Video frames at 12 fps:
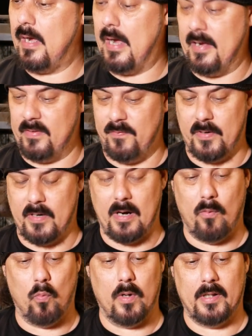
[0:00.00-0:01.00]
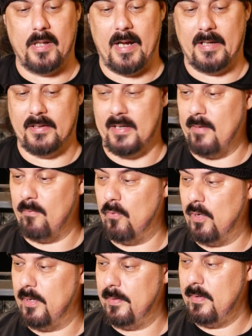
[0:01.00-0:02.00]
I have to figure out what light that I
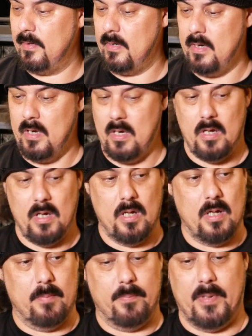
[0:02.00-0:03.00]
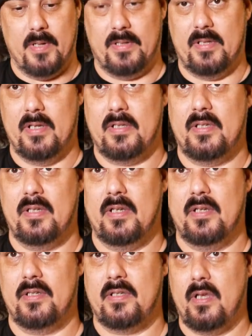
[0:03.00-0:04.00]
want. But this
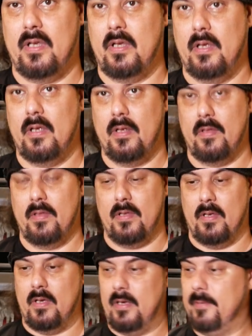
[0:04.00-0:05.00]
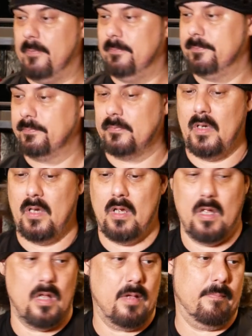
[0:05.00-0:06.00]
is the
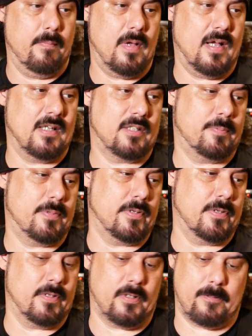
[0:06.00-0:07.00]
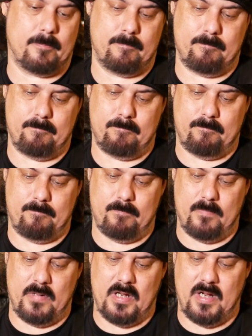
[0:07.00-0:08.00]
Mossberg
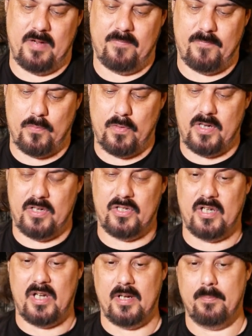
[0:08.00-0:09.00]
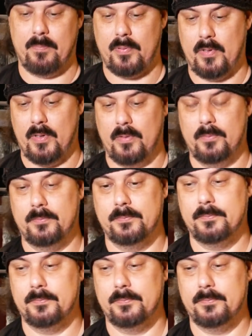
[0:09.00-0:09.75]
940 JM Pro.